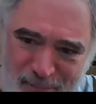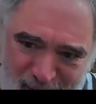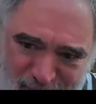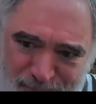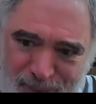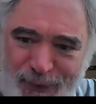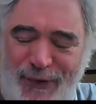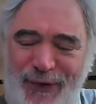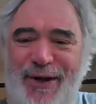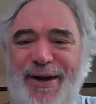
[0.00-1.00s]
about
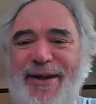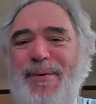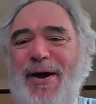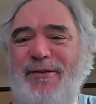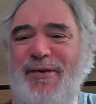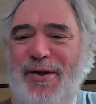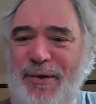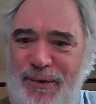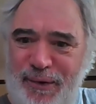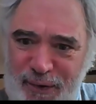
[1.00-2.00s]
building and about
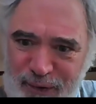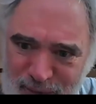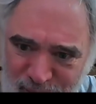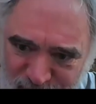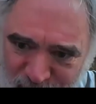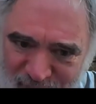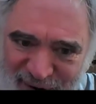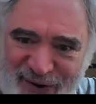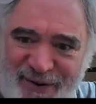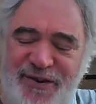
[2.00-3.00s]
okay.
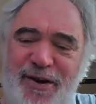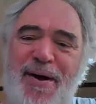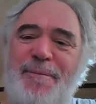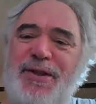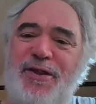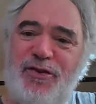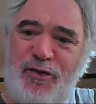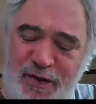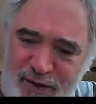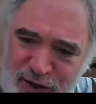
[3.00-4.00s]
lawyers and about, I mean,
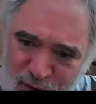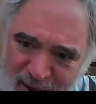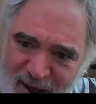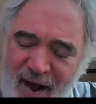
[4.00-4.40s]
this, you know,